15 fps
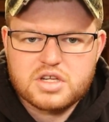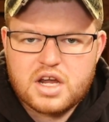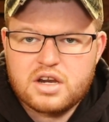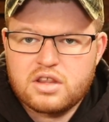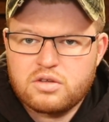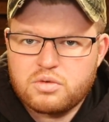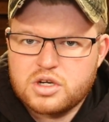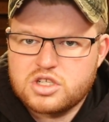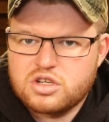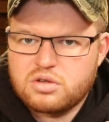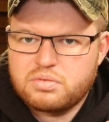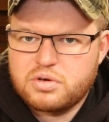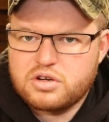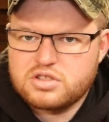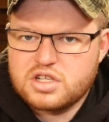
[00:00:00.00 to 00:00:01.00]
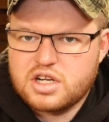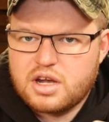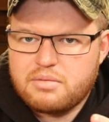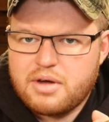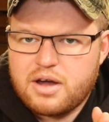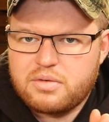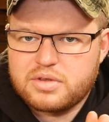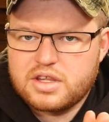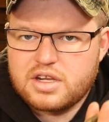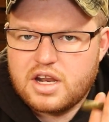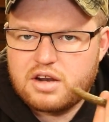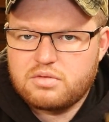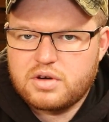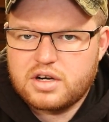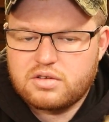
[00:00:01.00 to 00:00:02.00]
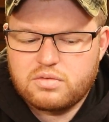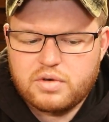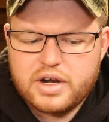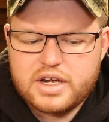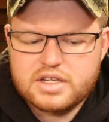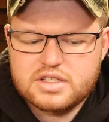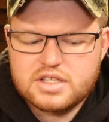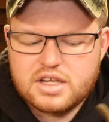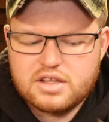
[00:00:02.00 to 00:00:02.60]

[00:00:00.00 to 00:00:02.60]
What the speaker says: kind of the original person to come out with the Ned rig rigs,